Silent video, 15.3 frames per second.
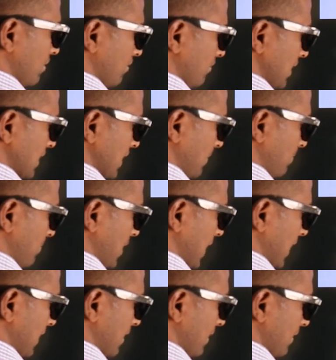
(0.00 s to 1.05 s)
we
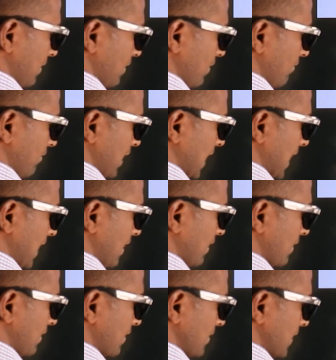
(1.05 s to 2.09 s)
subtract, we get
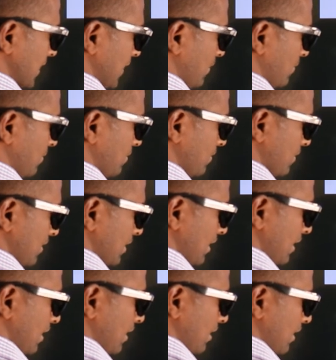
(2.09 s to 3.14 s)
0.
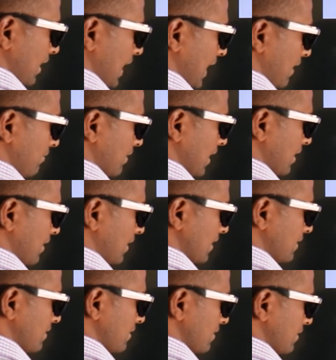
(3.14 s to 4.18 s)
After
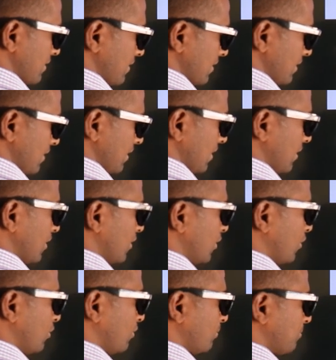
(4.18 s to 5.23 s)
this,
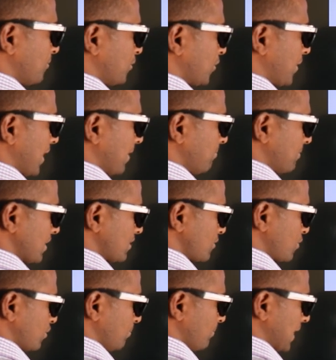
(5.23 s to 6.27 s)
no more numbers
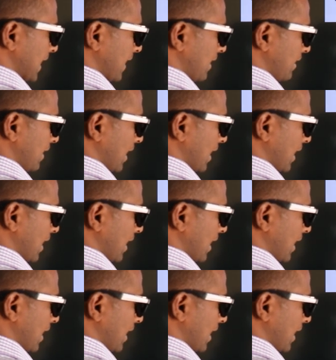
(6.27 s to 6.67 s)
to bring it